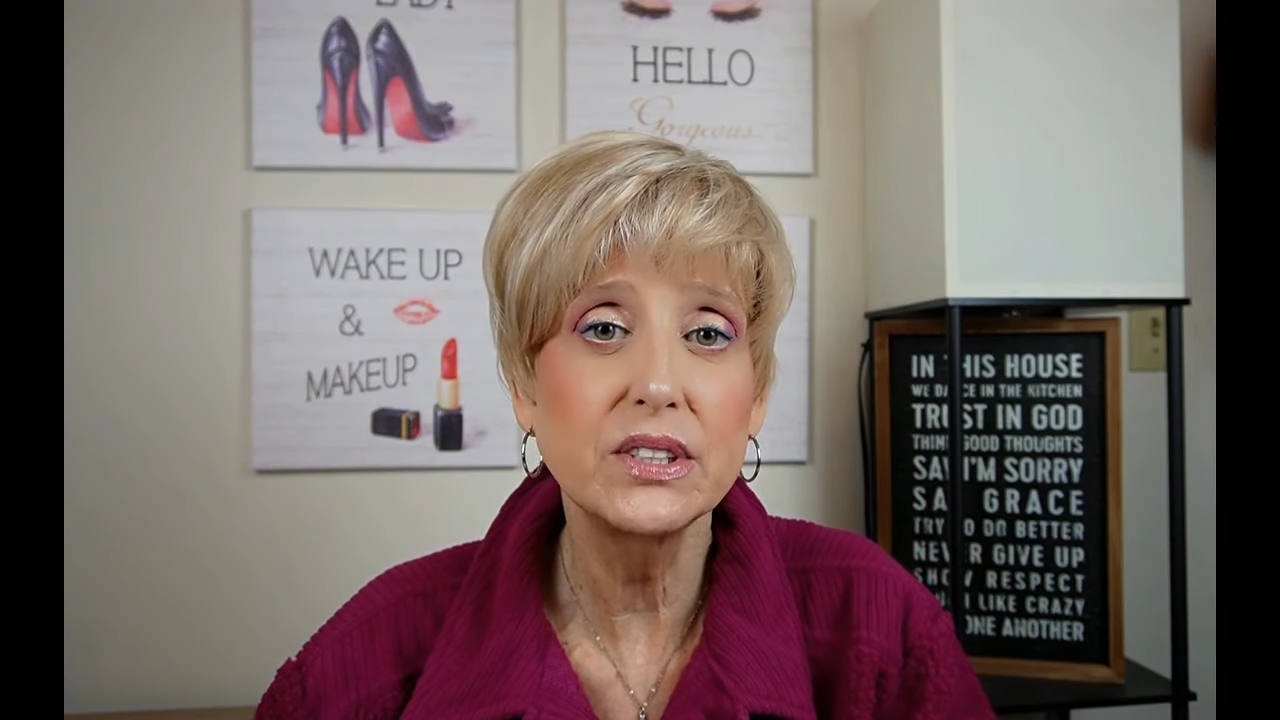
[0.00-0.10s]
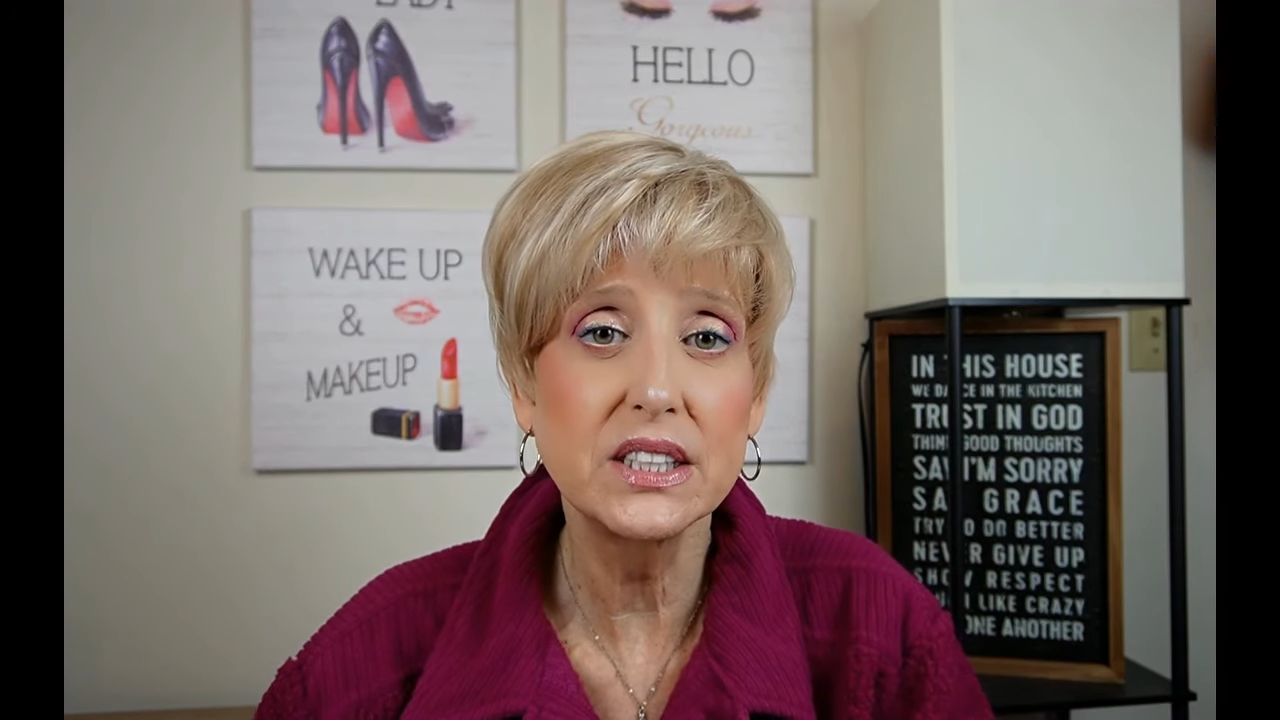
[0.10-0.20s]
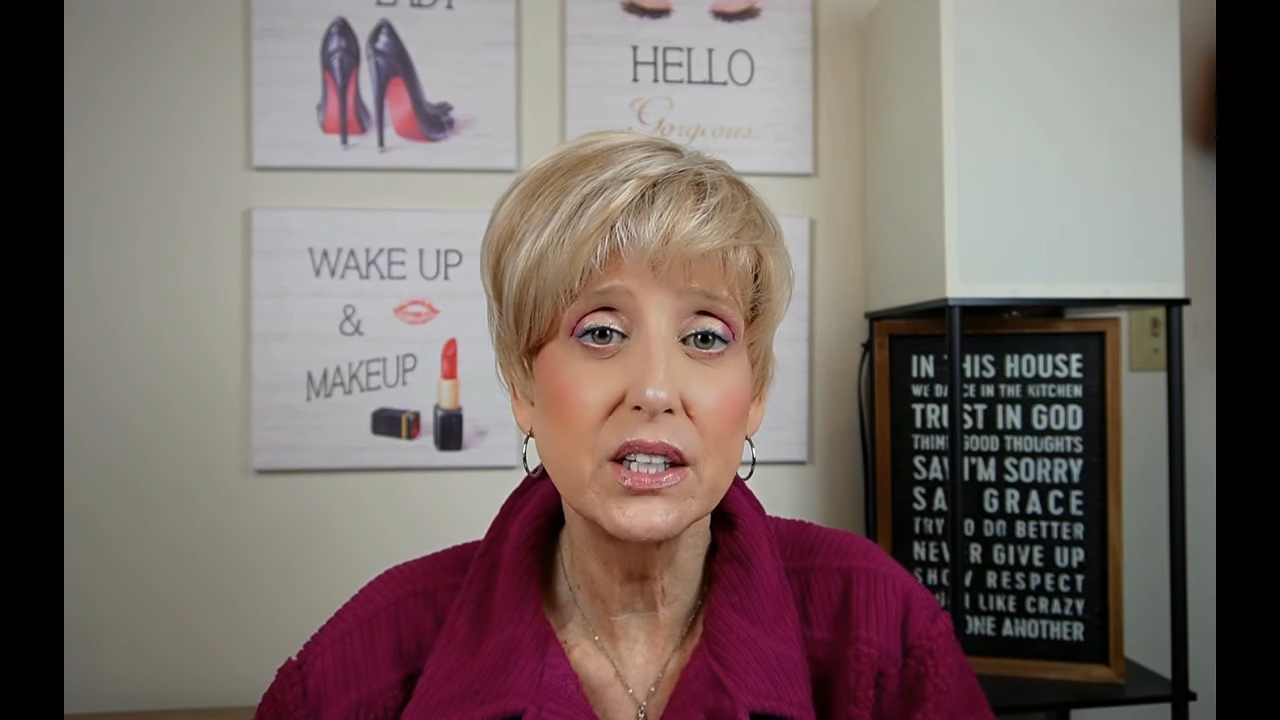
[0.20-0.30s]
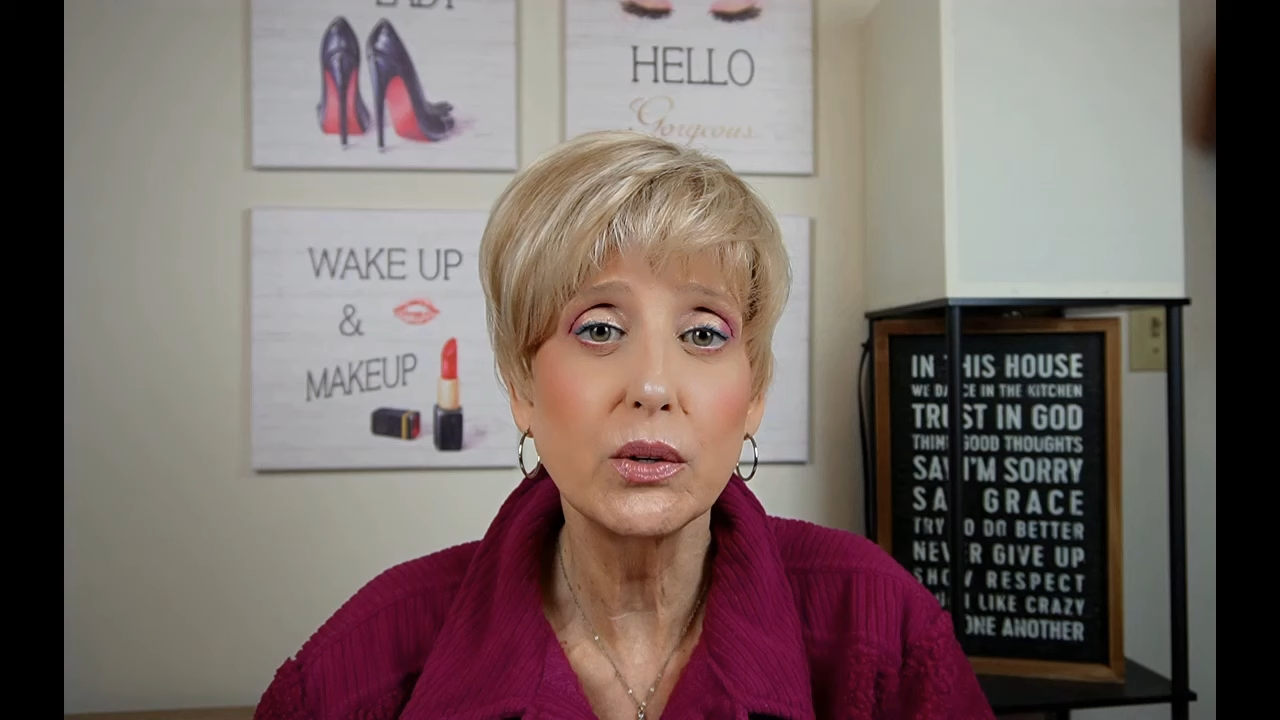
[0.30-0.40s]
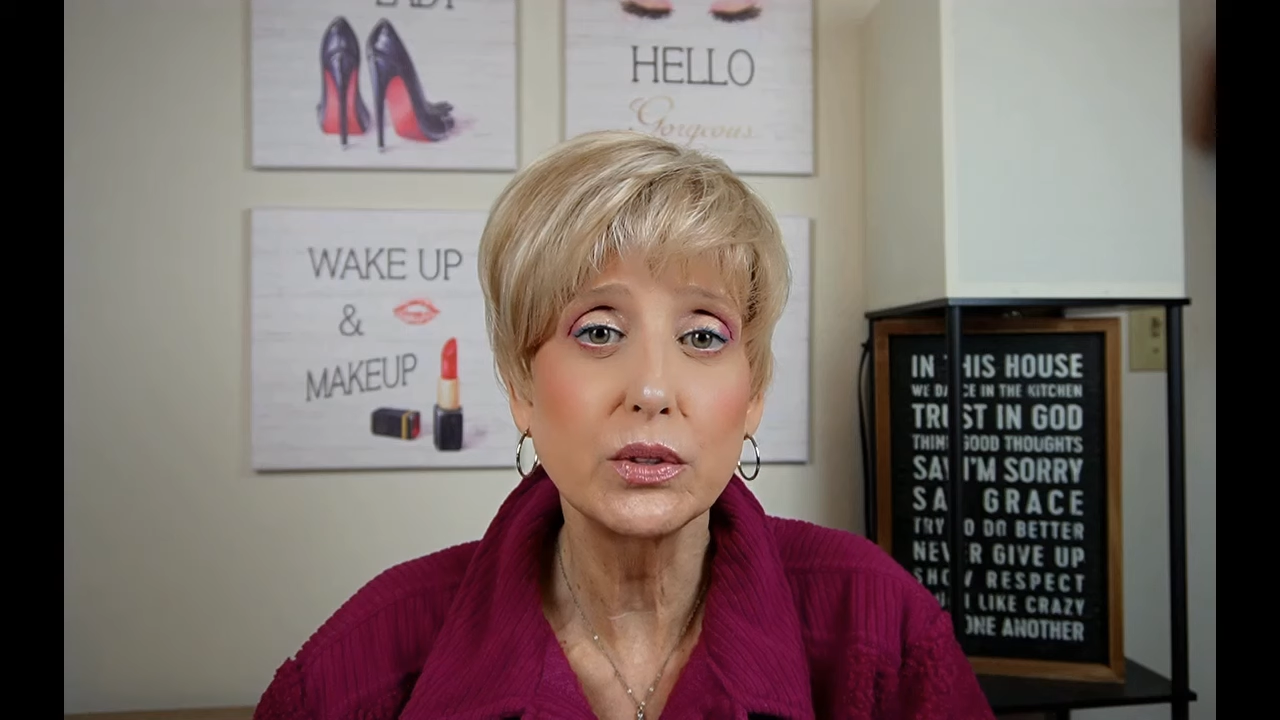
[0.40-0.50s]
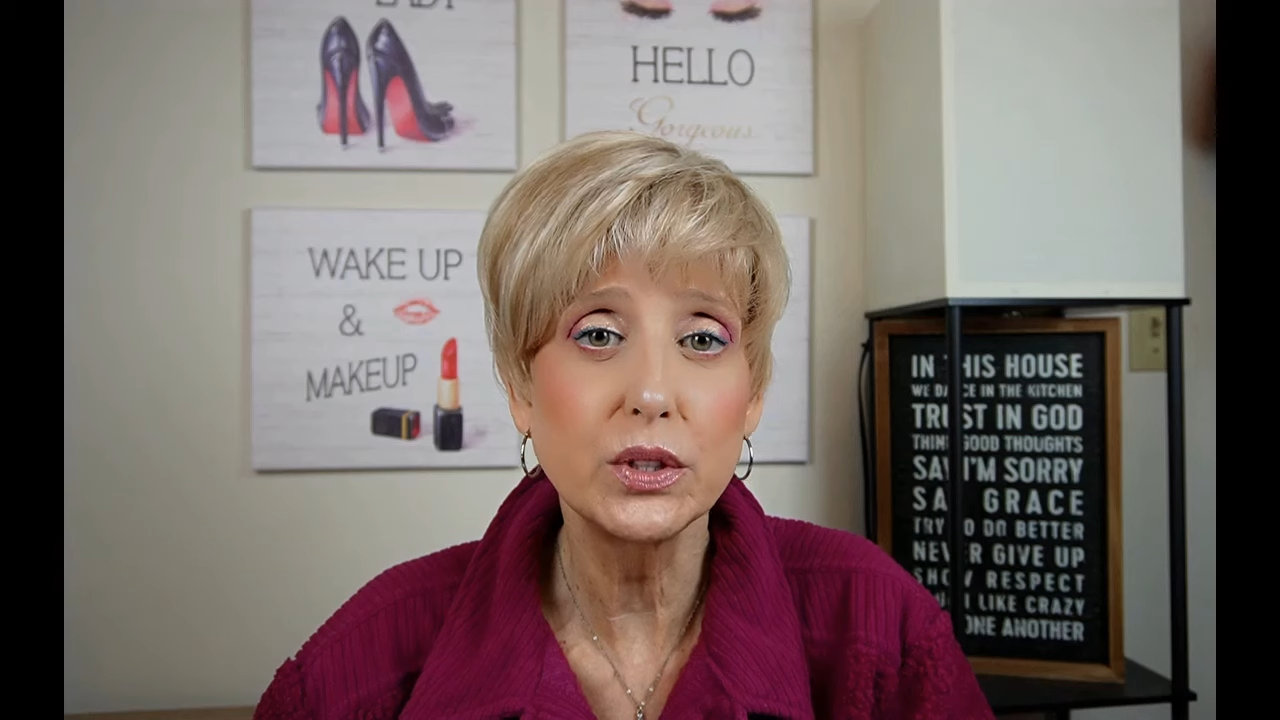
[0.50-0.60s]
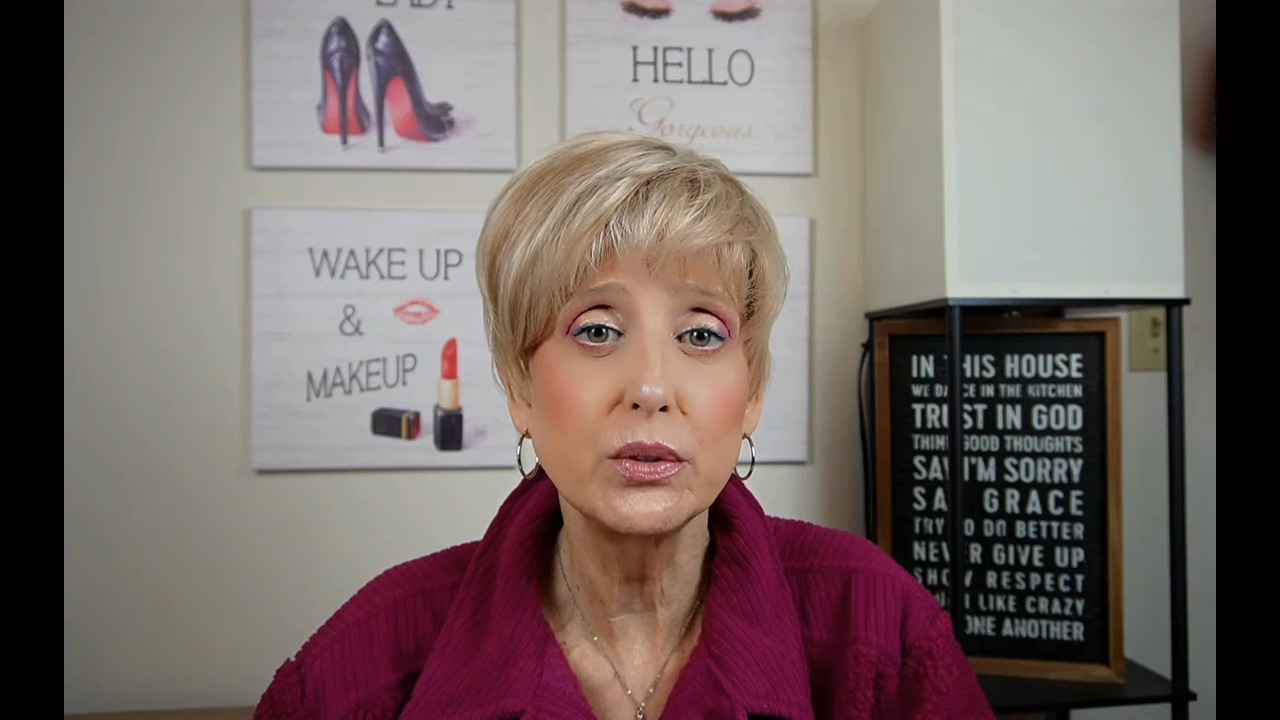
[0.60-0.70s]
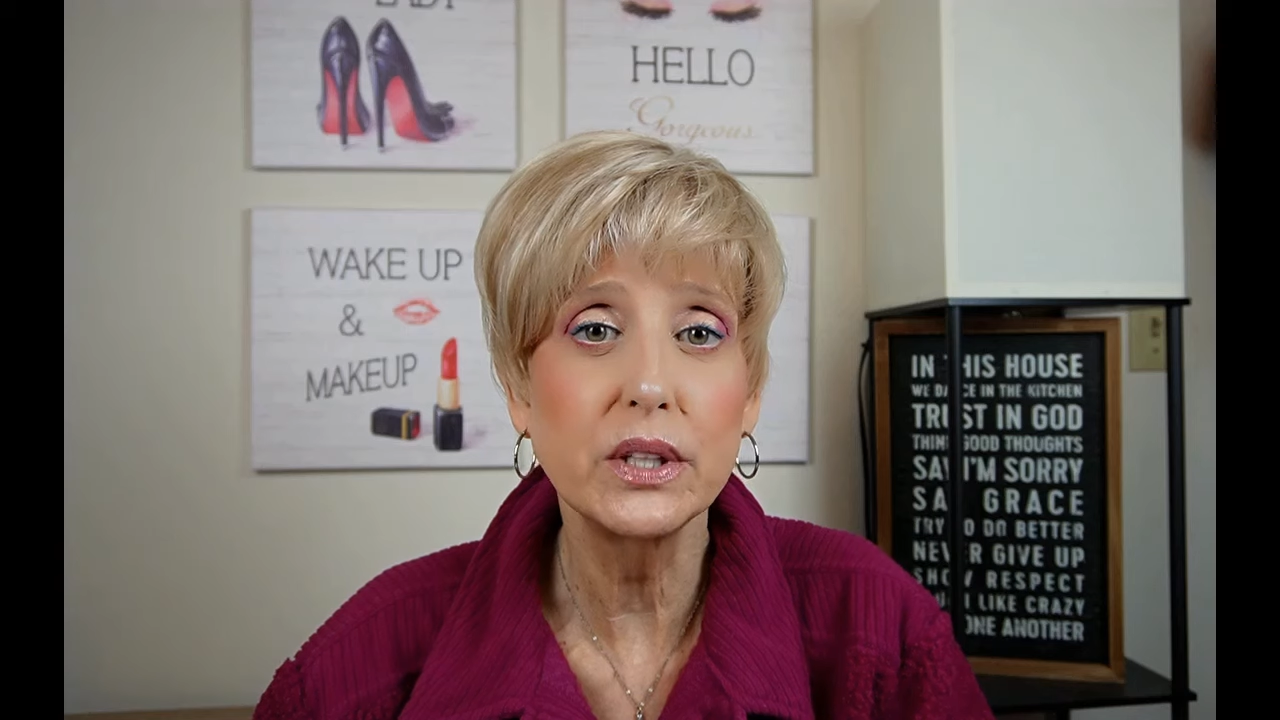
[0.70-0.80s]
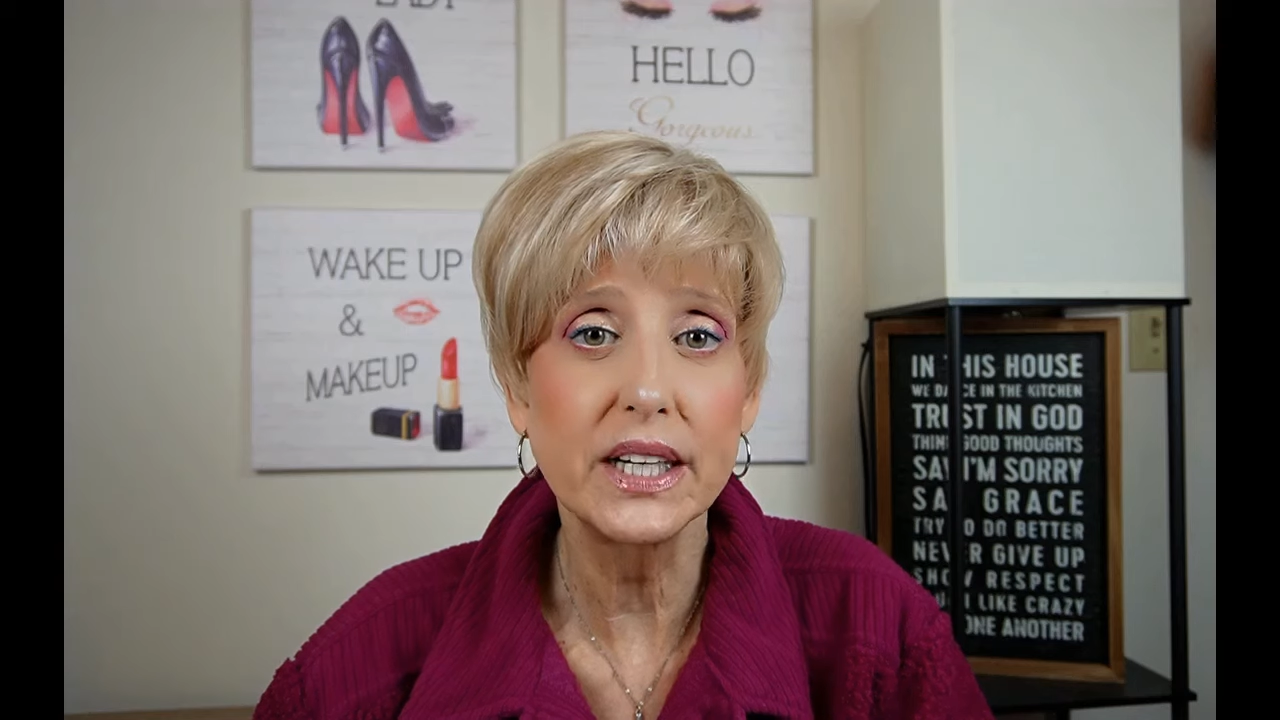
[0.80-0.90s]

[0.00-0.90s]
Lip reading: CO2